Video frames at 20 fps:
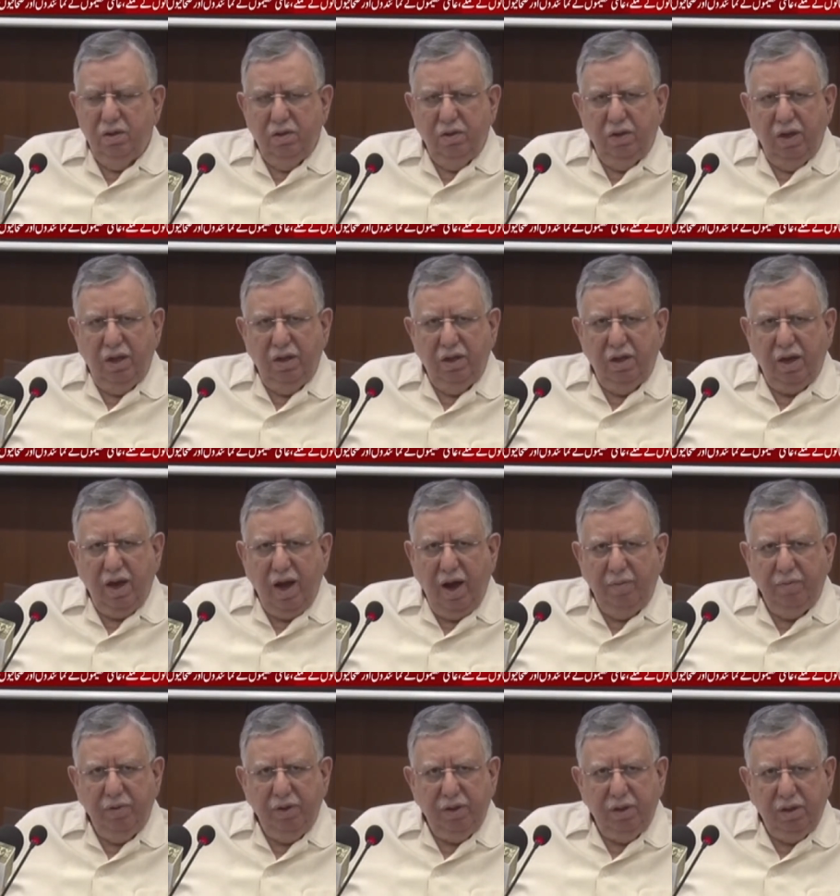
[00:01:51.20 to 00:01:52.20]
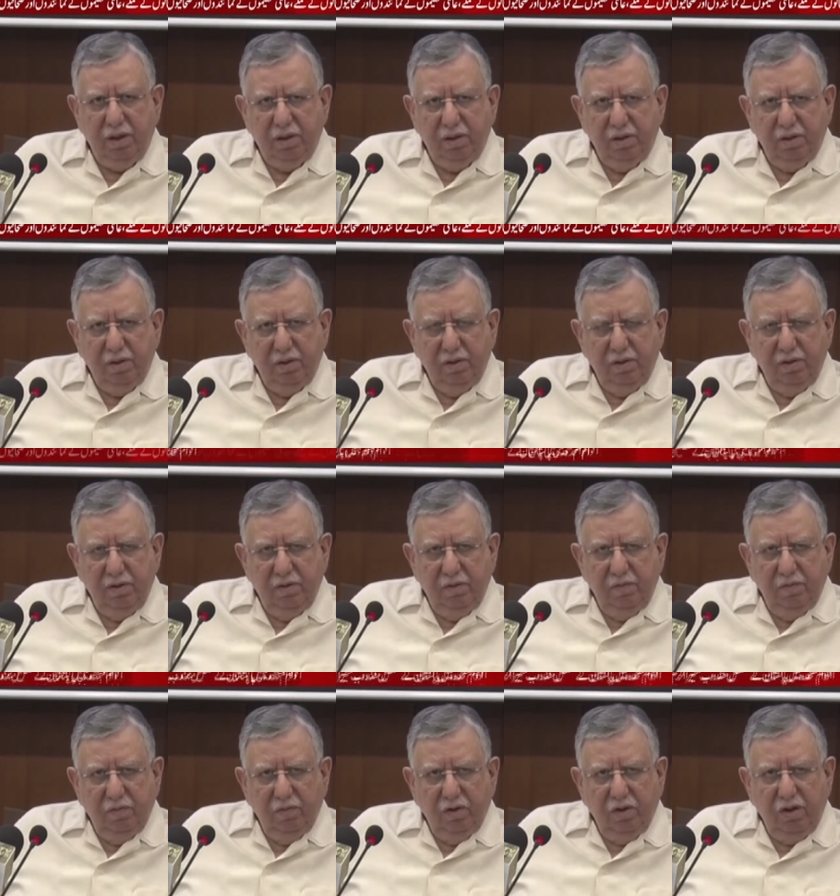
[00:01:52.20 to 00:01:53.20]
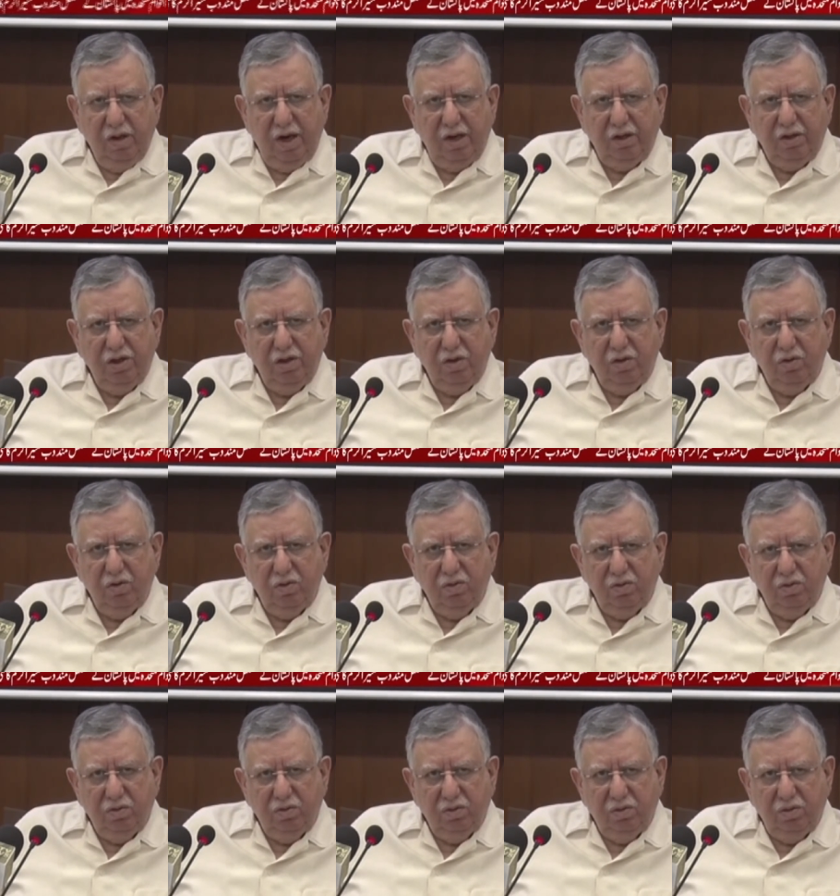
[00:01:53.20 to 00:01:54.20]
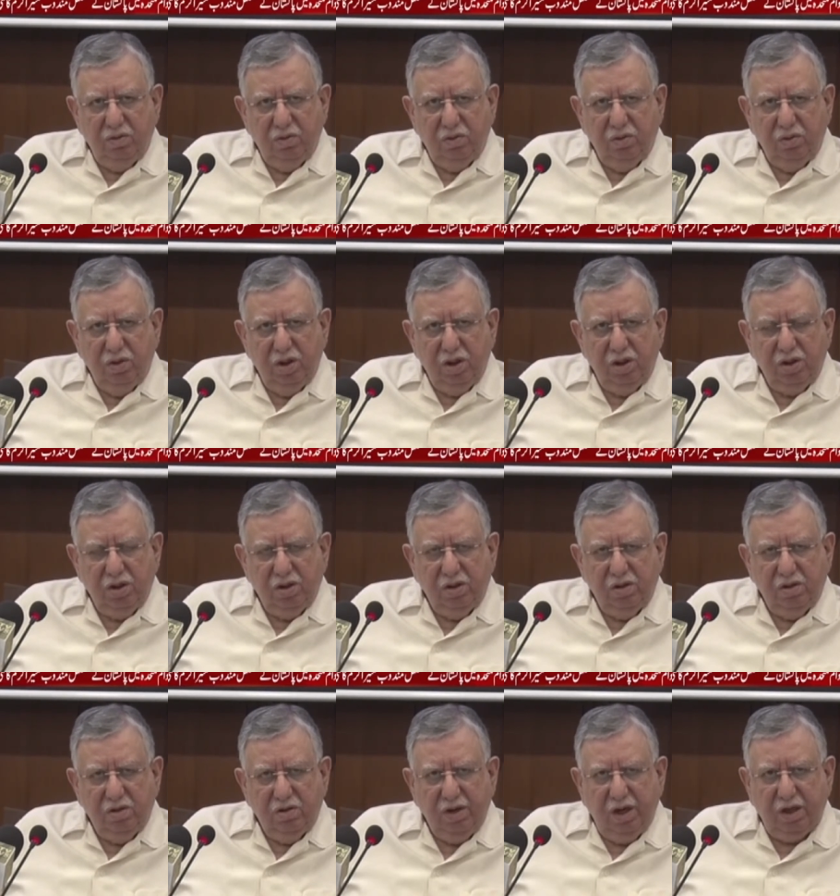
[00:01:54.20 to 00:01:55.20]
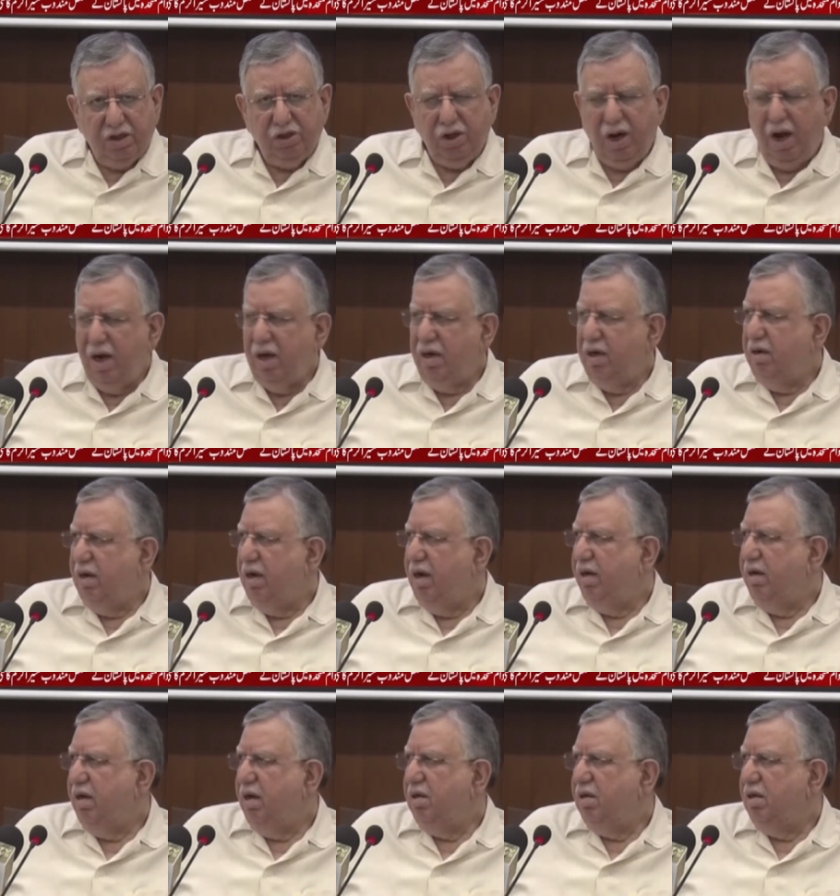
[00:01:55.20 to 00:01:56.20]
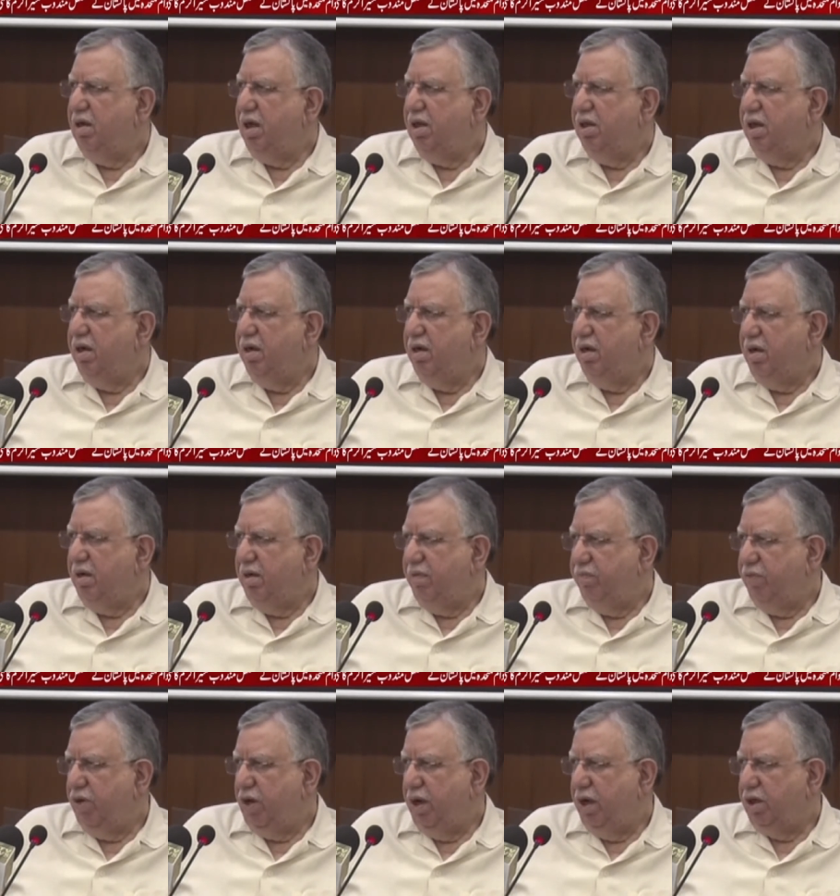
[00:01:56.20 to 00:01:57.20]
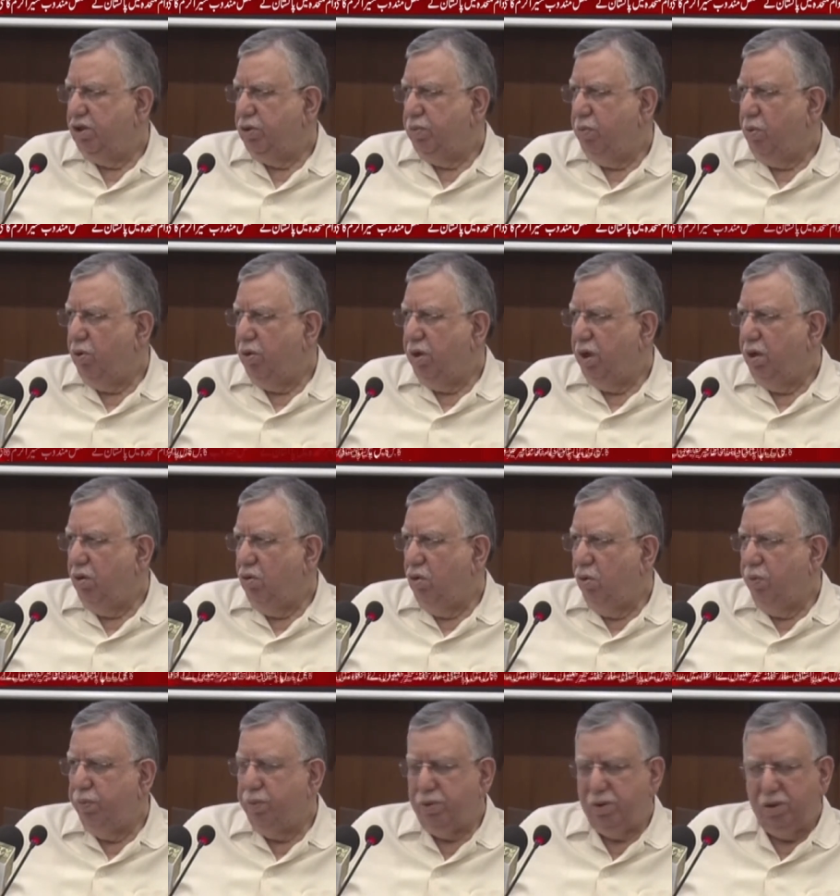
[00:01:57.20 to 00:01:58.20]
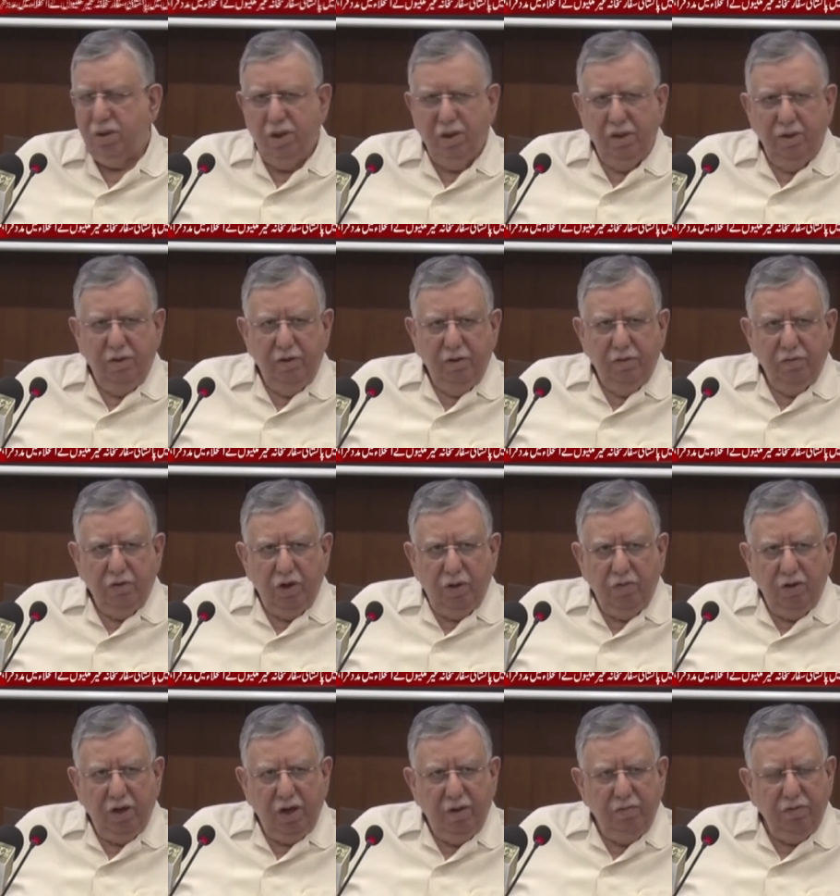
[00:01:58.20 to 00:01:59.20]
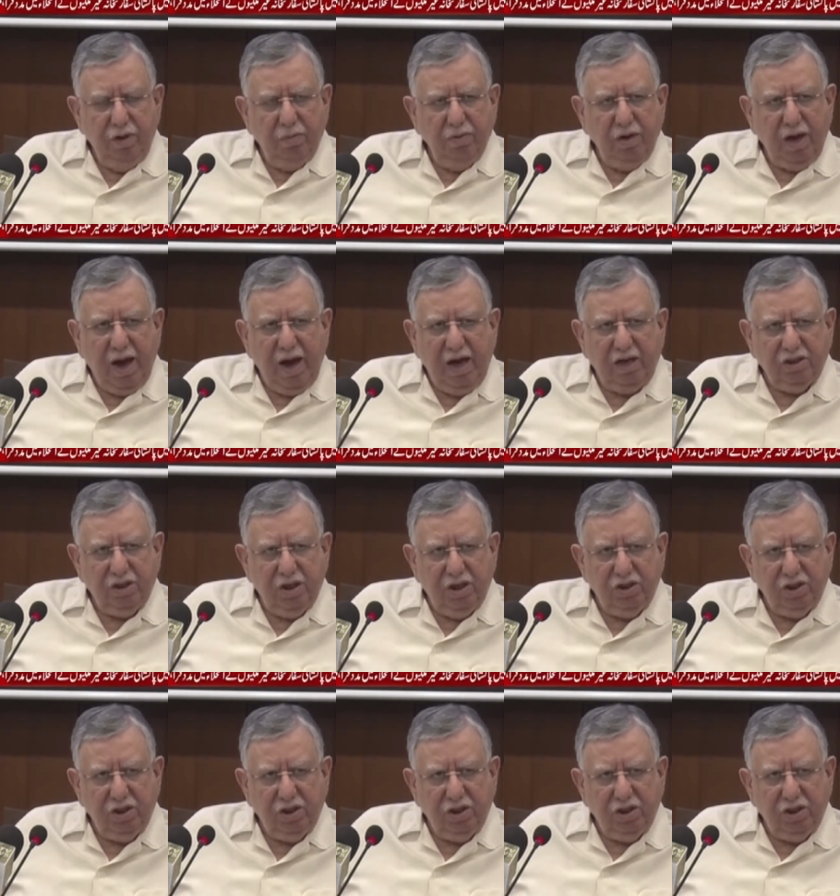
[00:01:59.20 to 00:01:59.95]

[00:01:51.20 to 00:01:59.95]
and the cabinet. That you know to this textile and uh, other uh, exporting groups that we give them gas at